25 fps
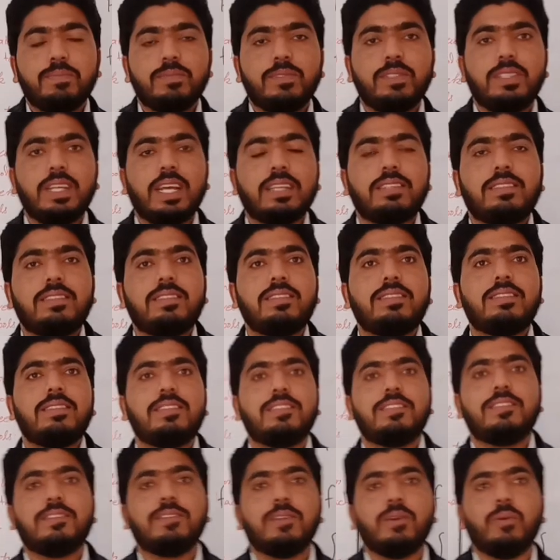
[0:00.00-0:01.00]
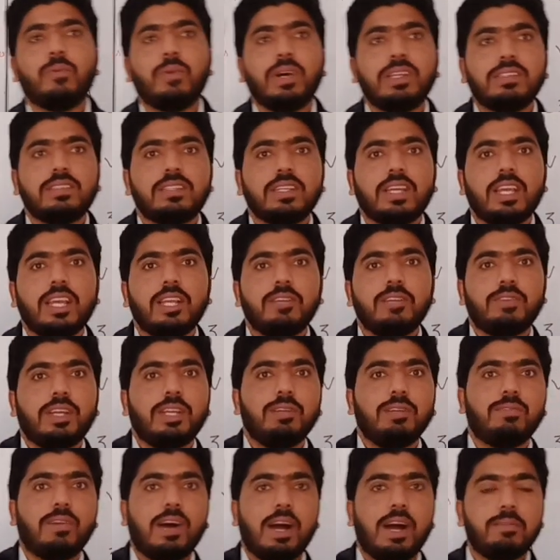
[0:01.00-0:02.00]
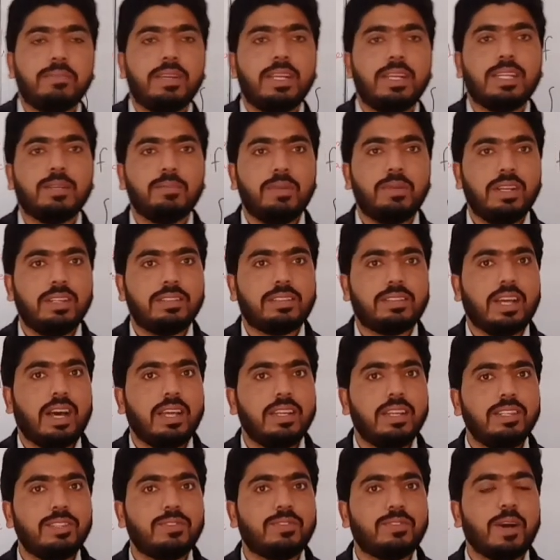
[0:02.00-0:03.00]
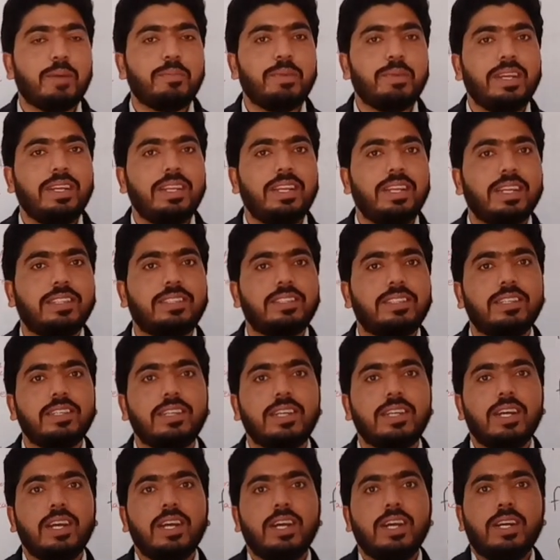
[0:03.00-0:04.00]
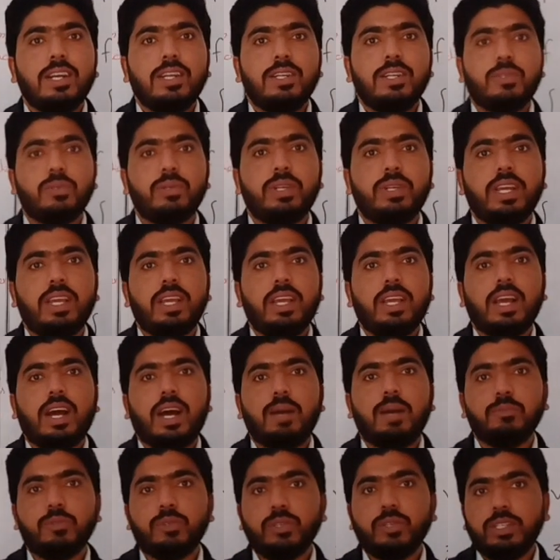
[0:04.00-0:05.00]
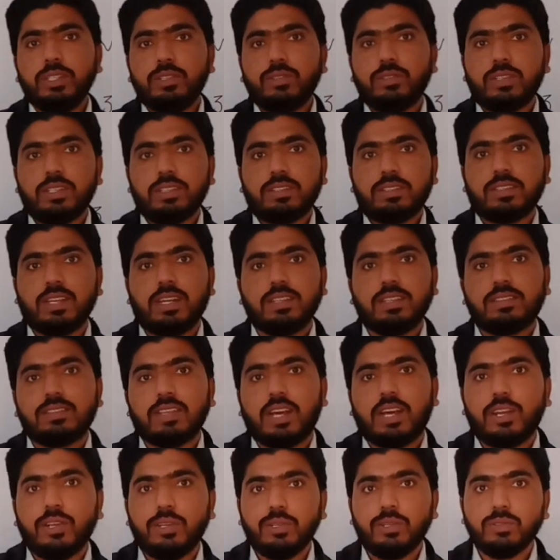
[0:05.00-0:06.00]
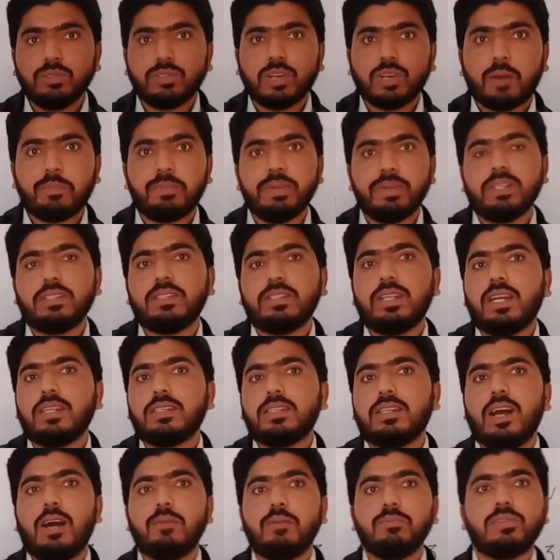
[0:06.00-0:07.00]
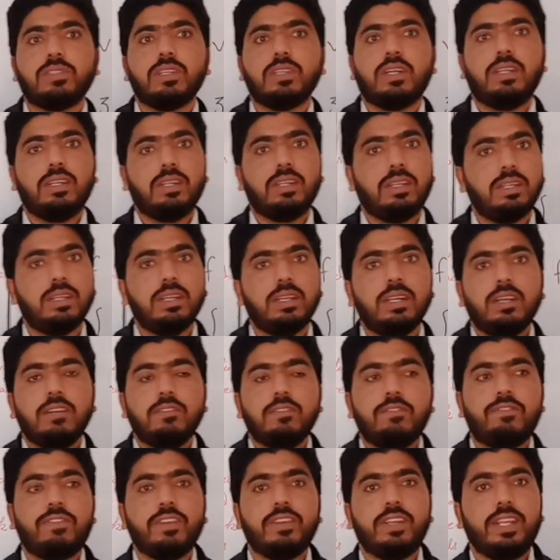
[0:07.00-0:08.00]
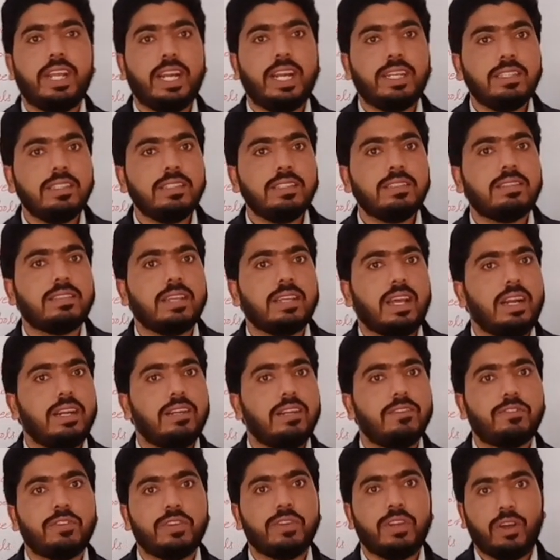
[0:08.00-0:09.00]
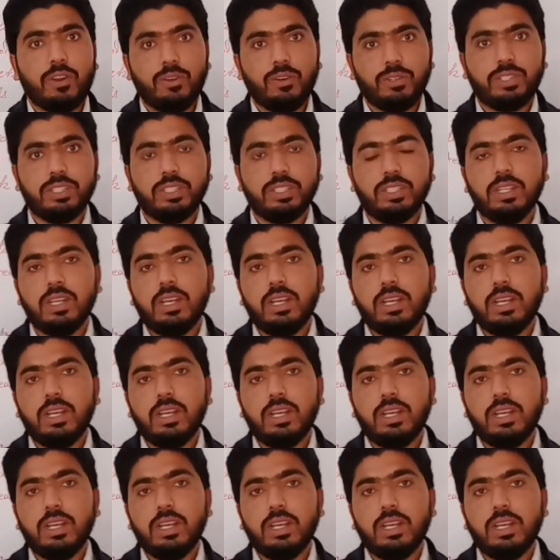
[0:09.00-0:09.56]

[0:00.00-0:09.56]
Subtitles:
Yes, once again, very warm welcome in Lisanics for my lecture. Today, I'm going to discuss a new topic that comes under phonetics and phonology.